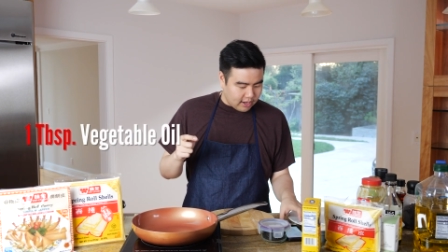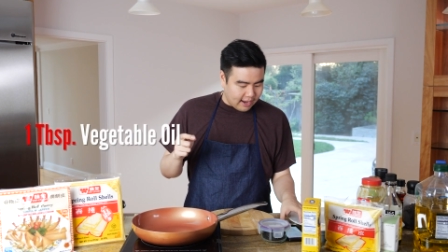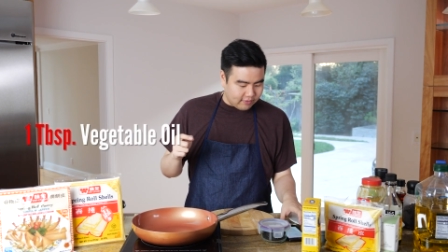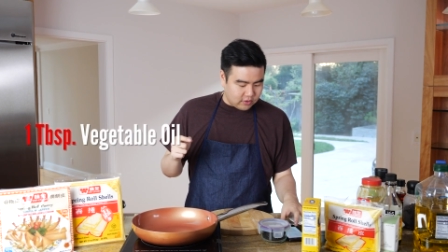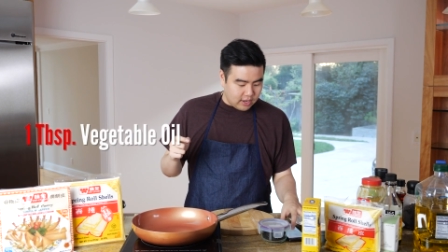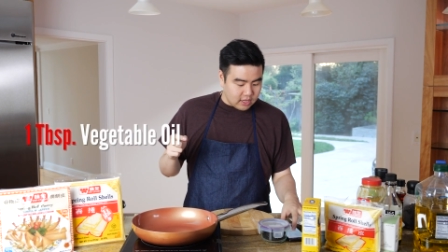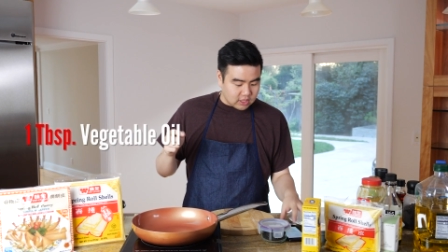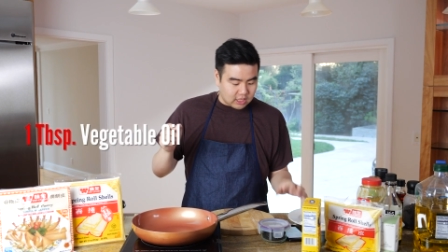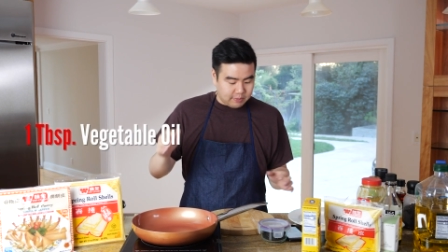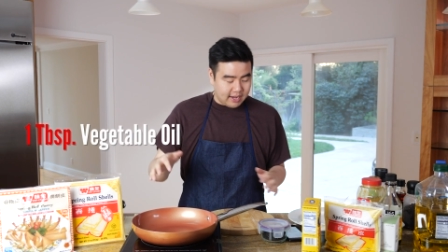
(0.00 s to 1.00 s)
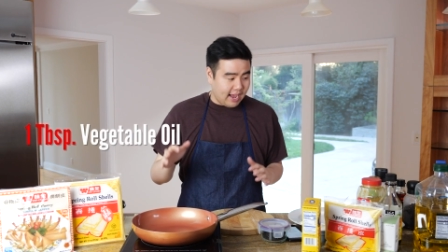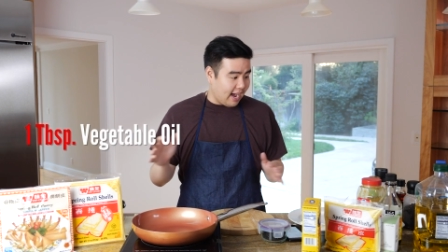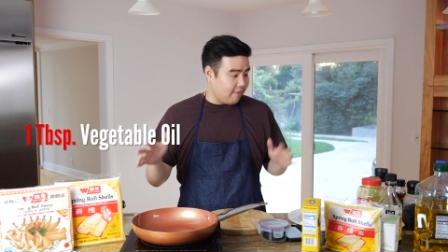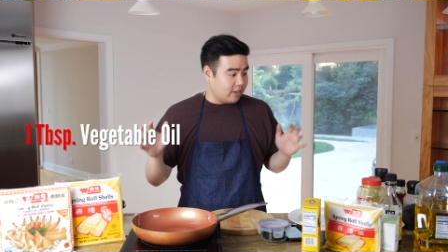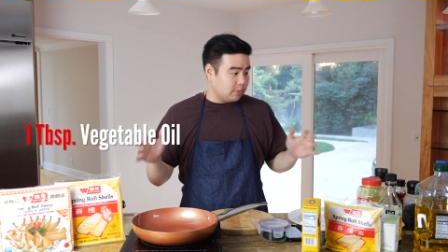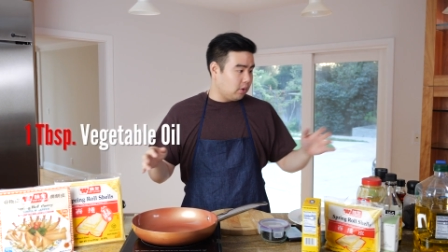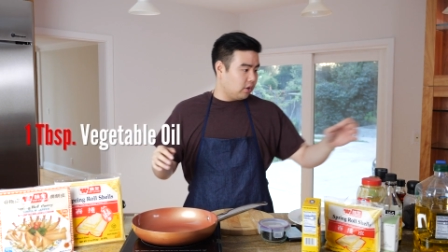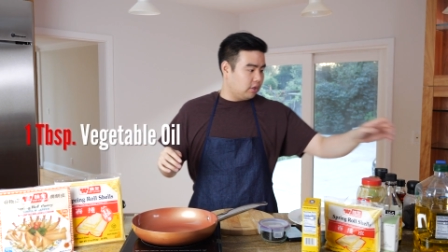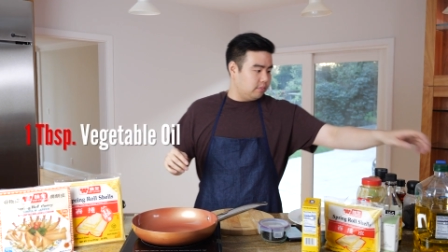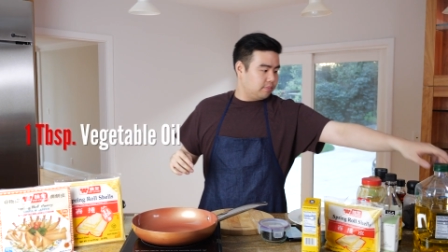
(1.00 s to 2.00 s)
we're gonna have to, in a saucepan, add vegetable
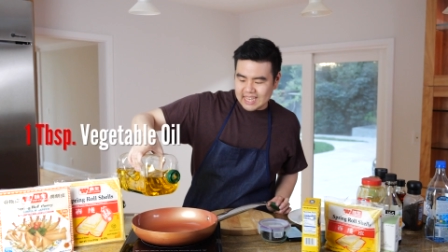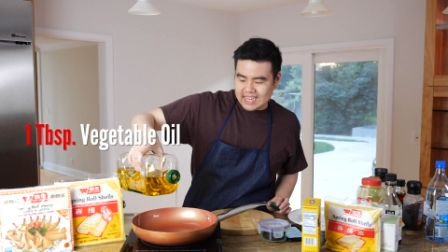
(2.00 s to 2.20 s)
oil.